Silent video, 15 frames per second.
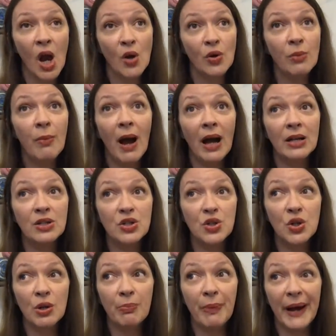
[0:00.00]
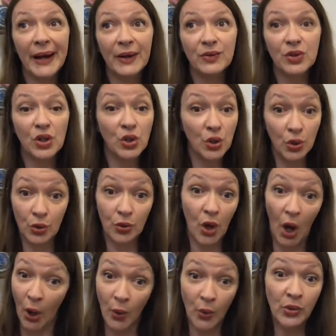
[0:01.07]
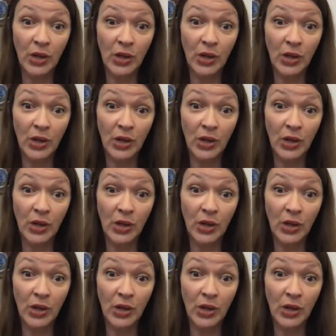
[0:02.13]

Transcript: reminds you about your own